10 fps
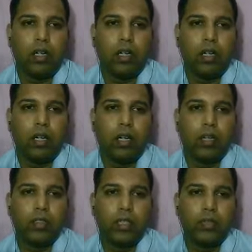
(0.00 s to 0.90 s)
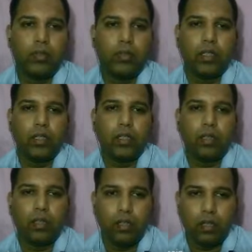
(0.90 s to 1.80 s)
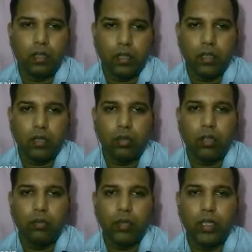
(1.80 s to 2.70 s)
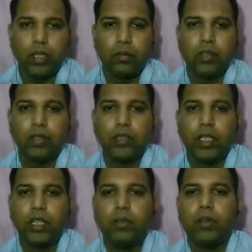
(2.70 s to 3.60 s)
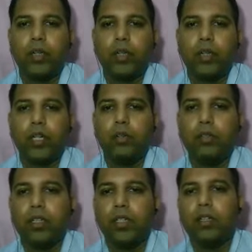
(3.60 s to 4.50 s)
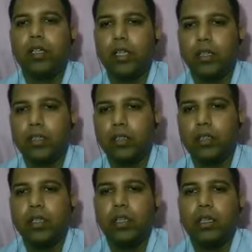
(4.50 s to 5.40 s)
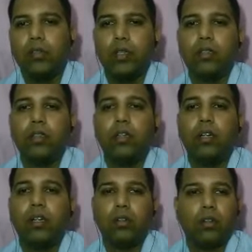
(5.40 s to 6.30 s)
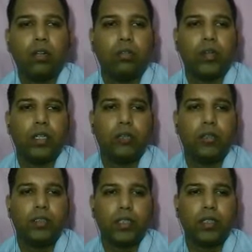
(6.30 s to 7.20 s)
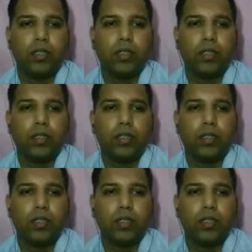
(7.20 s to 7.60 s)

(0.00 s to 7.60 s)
are transferred in a non-breakable sealed primary container with a non-breakable sealed